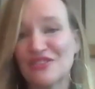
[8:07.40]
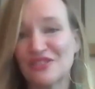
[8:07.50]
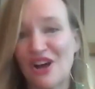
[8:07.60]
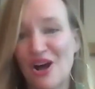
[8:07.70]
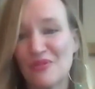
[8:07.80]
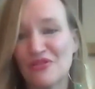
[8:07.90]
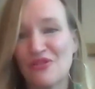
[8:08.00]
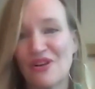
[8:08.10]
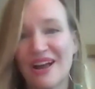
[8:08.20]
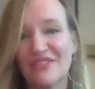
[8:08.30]
of law
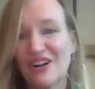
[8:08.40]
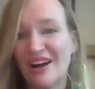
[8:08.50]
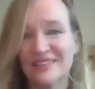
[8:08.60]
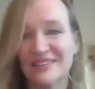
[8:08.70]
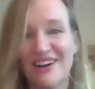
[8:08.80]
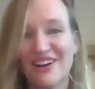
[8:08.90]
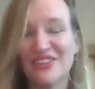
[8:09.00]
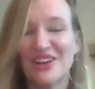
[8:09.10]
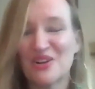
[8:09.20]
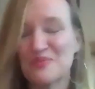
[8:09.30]
before I ever got into the
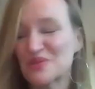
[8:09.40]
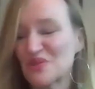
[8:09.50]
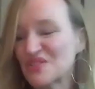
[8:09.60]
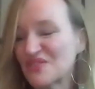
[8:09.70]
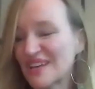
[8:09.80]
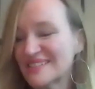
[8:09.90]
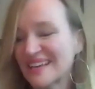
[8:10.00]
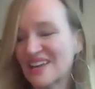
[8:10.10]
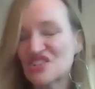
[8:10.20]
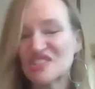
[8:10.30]
online open source
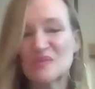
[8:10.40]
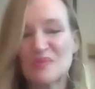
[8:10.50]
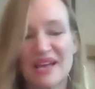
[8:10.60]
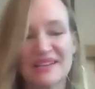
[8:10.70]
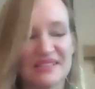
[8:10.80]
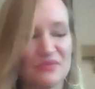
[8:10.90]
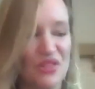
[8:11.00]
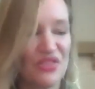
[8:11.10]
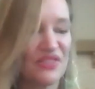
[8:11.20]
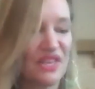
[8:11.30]
investigation space. And
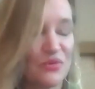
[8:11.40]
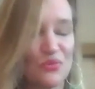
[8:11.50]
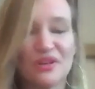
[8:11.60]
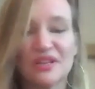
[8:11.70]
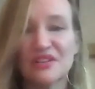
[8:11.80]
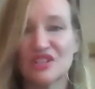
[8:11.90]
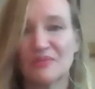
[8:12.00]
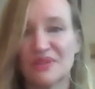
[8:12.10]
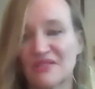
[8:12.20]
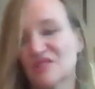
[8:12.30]
one thing that had really
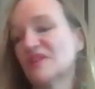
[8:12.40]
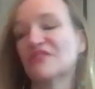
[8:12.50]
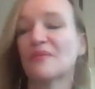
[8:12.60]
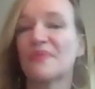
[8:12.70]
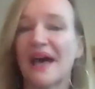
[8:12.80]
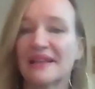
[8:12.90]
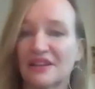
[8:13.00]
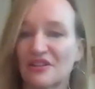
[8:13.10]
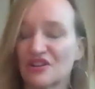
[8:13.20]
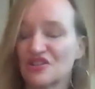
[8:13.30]
jumped out to me from that
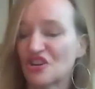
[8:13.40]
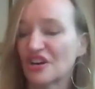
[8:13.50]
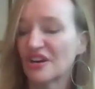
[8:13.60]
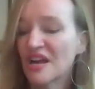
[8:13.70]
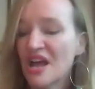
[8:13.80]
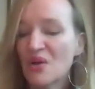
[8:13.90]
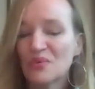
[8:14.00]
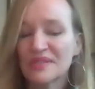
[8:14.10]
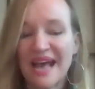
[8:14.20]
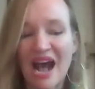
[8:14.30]
literature
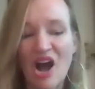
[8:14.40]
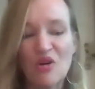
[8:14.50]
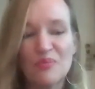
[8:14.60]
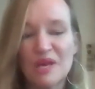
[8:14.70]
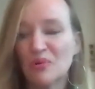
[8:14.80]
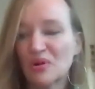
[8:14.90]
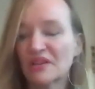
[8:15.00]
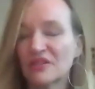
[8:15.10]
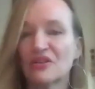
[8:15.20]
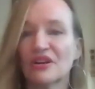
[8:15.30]
was how people
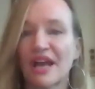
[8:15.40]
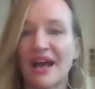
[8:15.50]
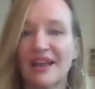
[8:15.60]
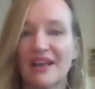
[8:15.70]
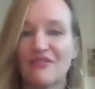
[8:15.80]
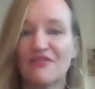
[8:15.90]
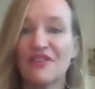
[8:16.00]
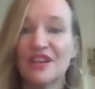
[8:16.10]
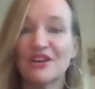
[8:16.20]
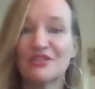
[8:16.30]
can look at a
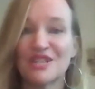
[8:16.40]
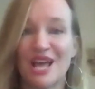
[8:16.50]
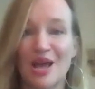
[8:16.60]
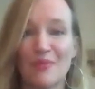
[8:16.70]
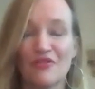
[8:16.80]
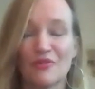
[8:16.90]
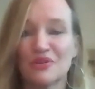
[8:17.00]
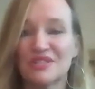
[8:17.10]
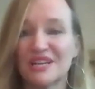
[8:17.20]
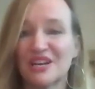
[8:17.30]
videotape of a
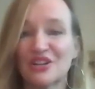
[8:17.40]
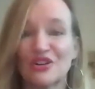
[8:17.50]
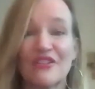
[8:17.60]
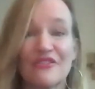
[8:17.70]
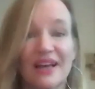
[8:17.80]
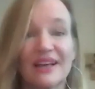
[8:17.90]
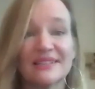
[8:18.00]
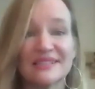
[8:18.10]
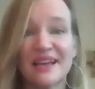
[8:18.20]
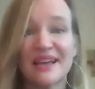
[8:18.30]
particular event.